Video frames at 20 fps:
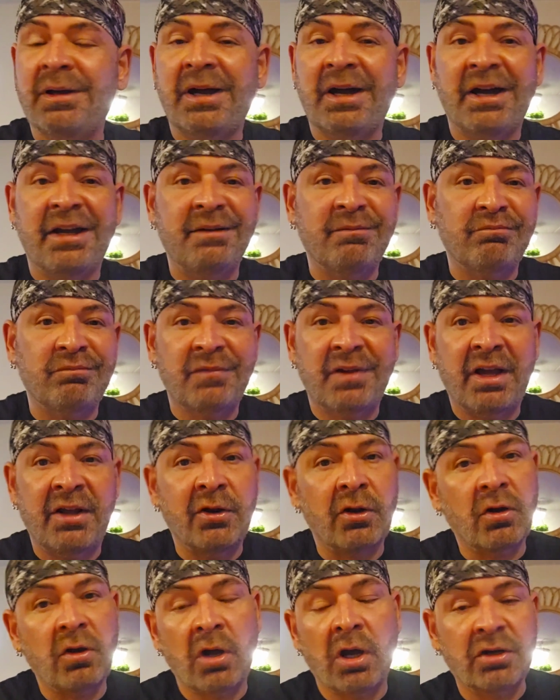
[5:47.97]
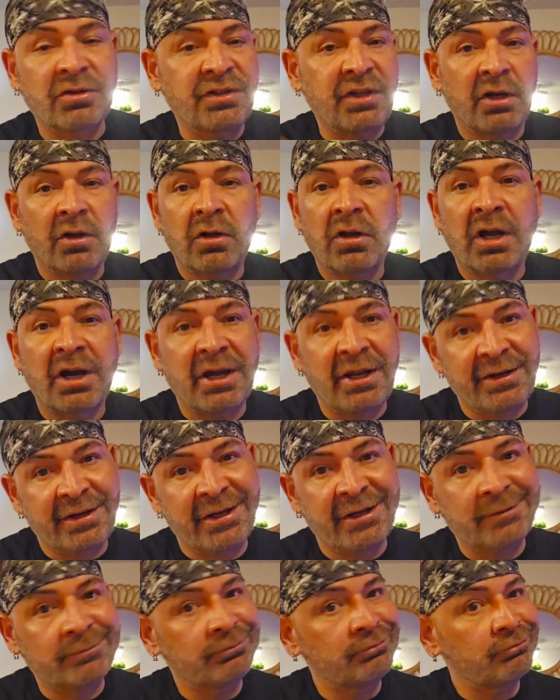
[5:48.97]
at 9 o'clock, 10 o'clock at
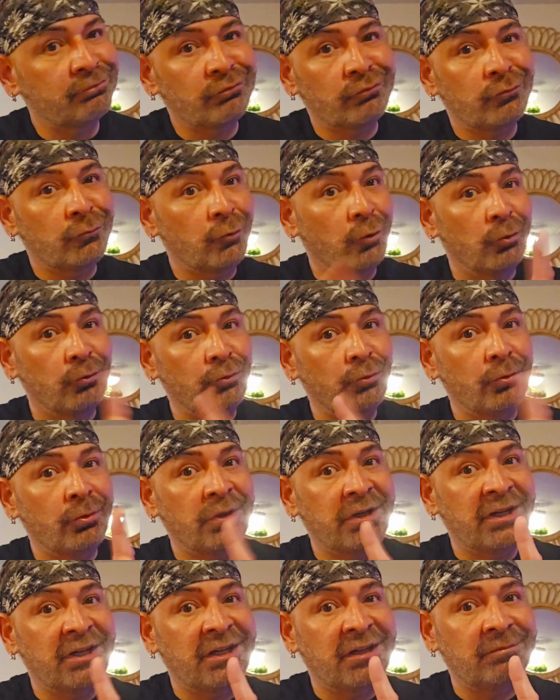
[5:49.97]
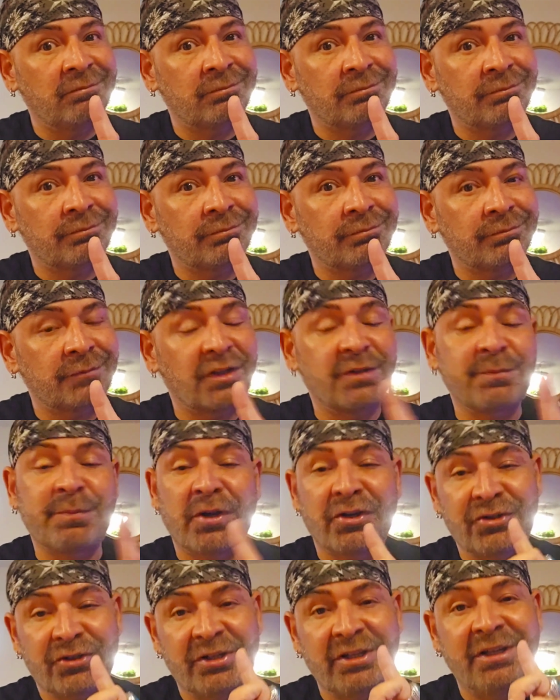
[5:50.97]
night. Don't do it,
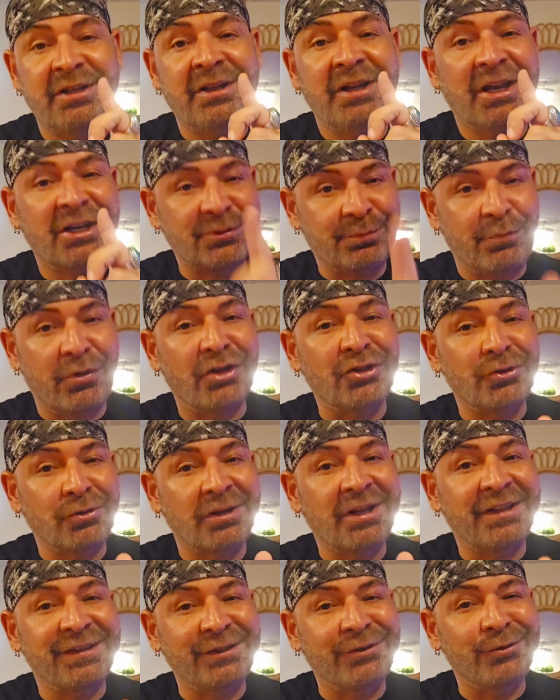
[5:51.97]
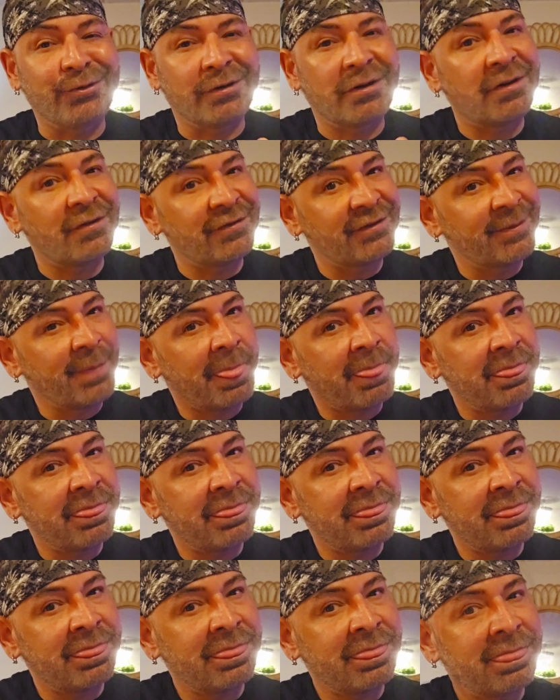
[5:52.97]
especially espresso Latino coffee.
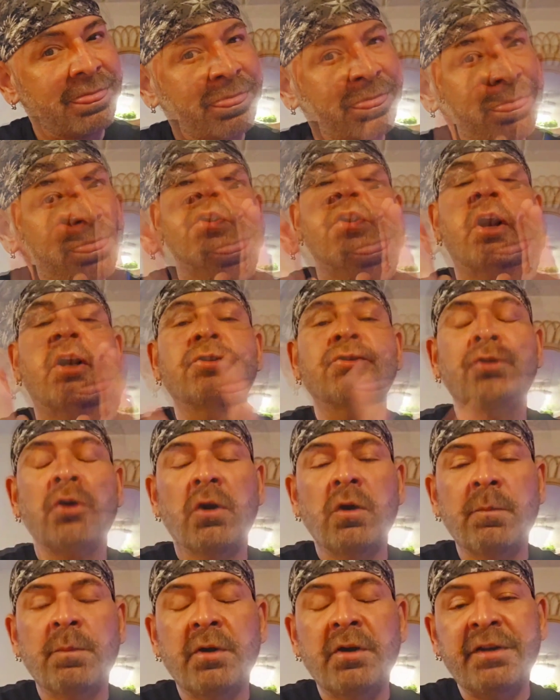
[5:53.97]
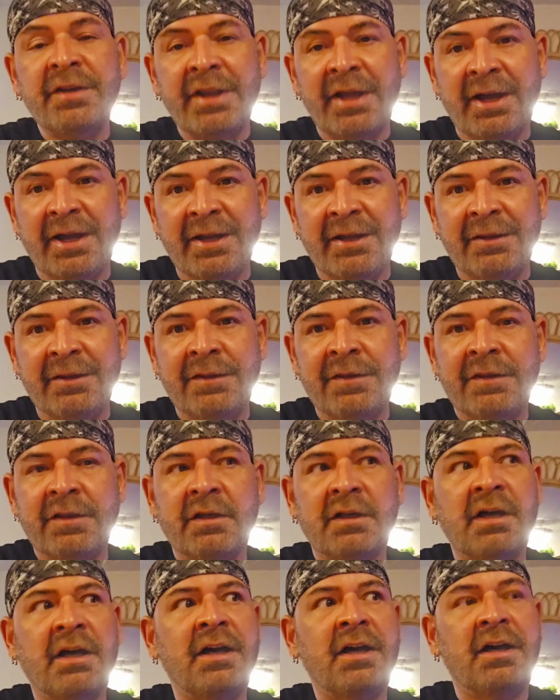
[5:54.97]
So on October 9th,
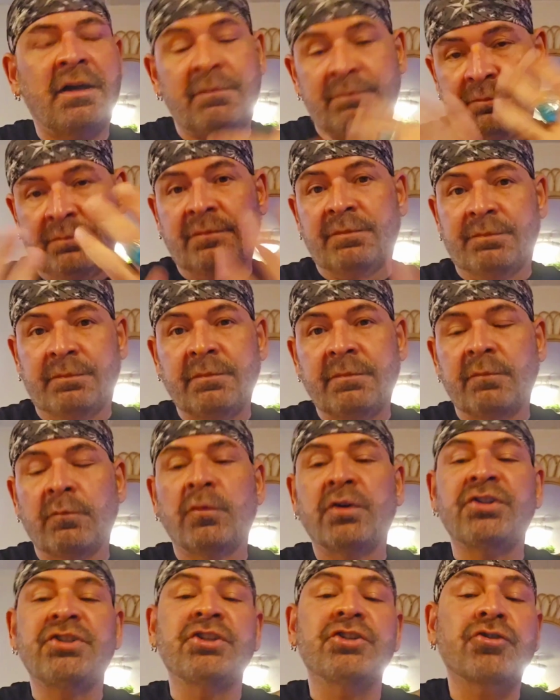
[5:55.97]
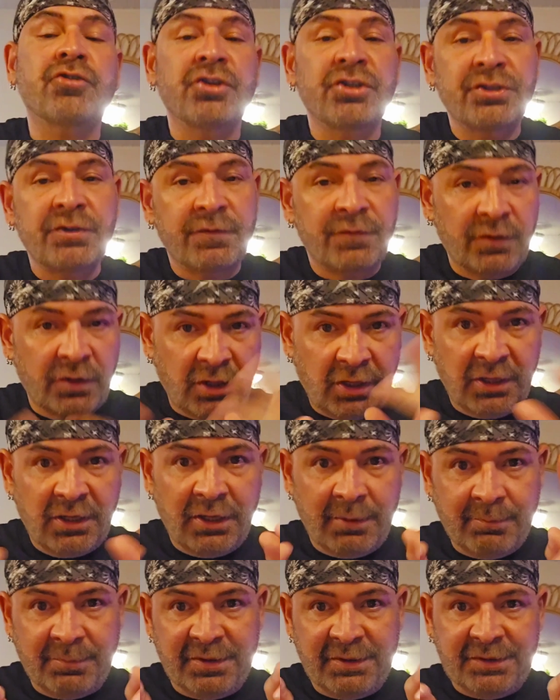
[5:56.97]
which is Christopher
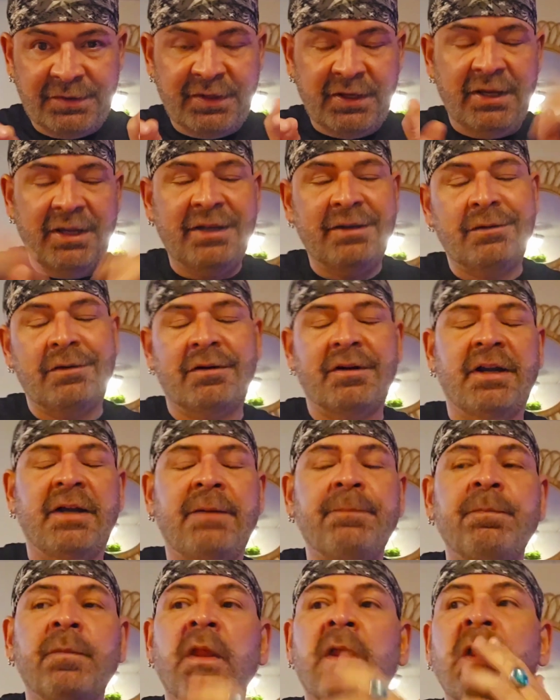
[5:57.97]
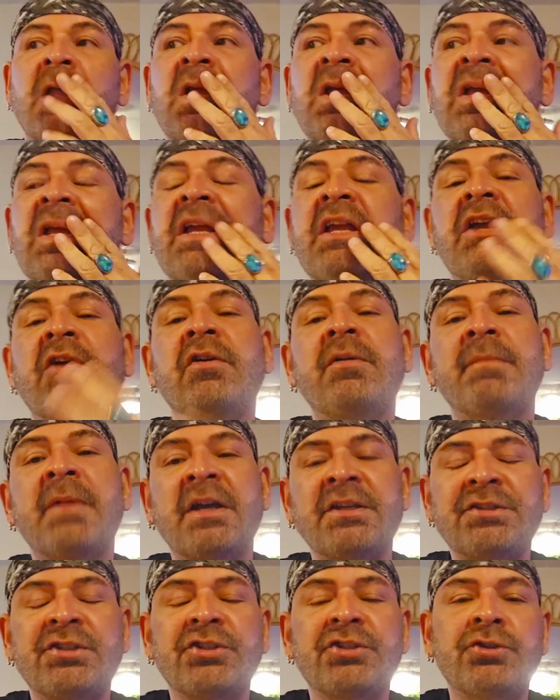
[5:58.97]
Columbus Day, all right, here in
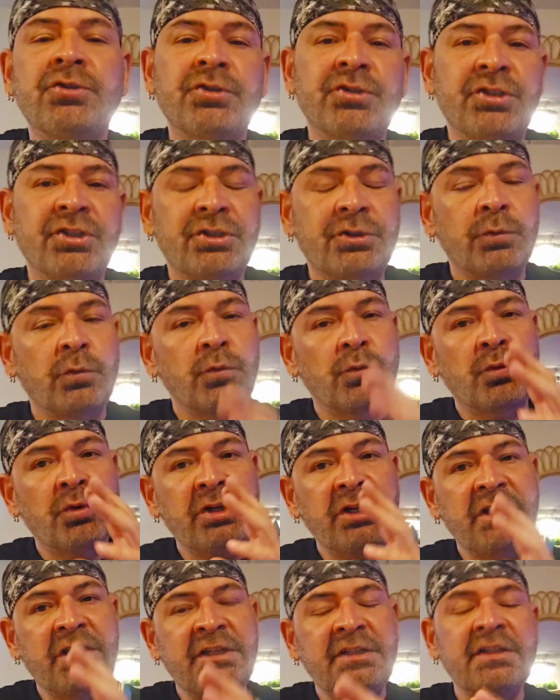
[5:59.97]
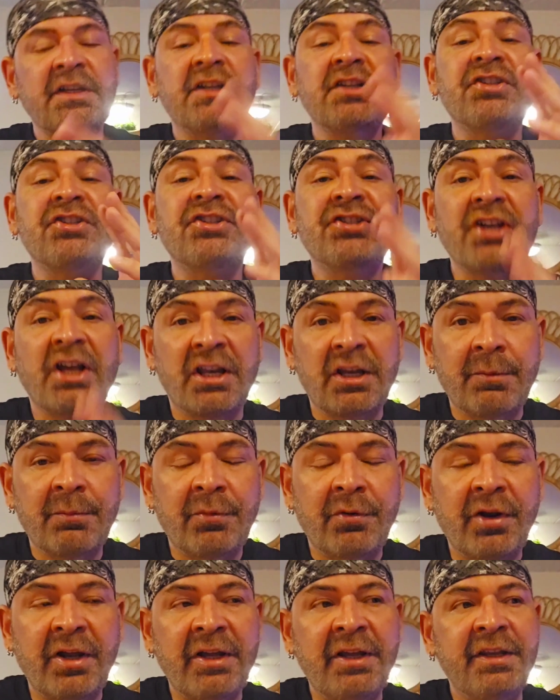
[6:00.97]
Massachusetts, we
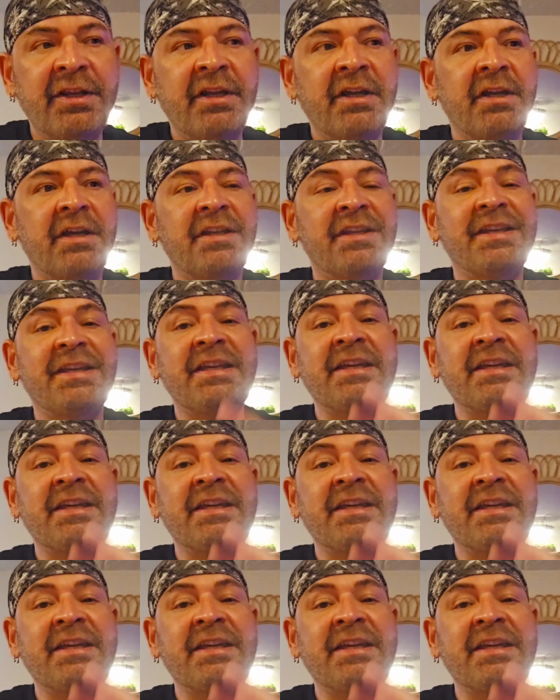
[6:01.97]
celebrated